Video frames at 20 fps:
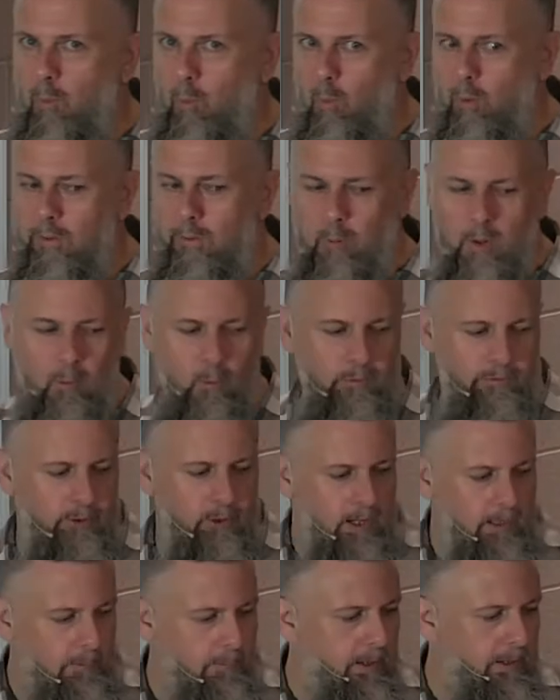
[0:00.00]
with what we'll
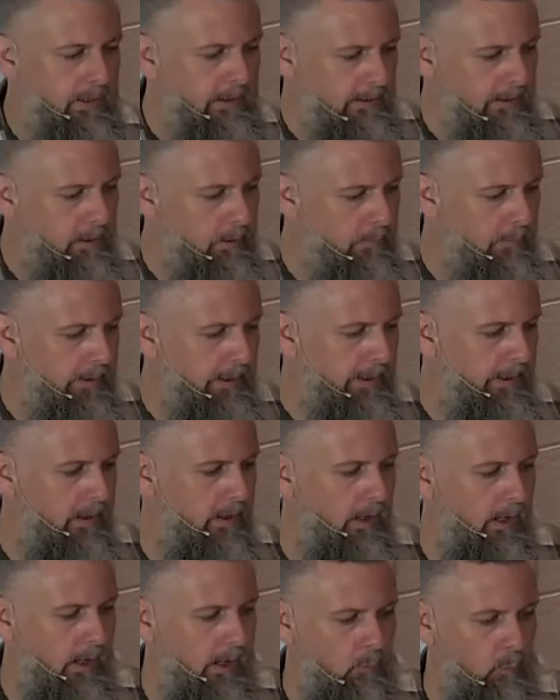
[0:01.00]
talk about a little bit,
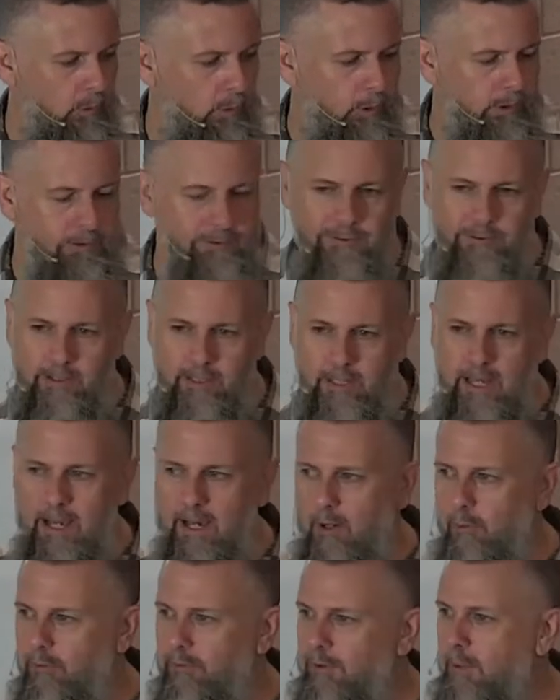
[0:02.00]
we're going to see
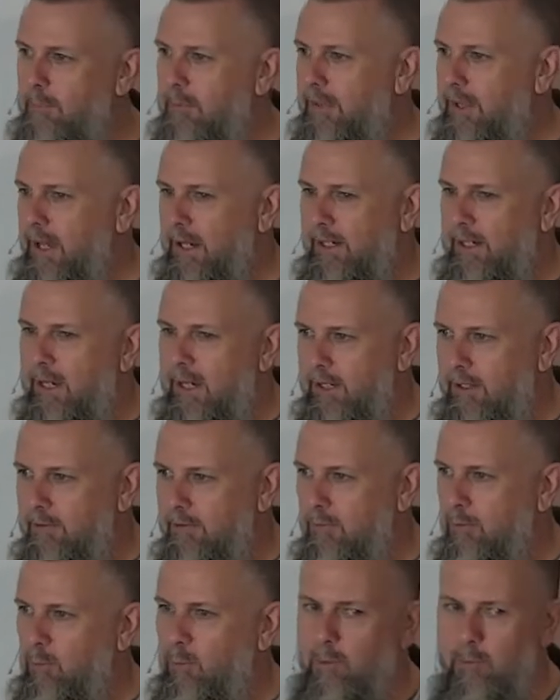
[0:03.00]
how some of that kind
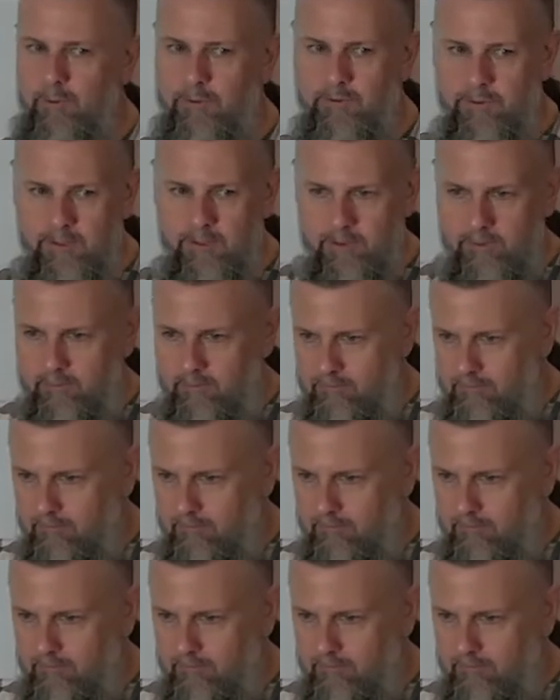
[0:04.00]
of, where we see it,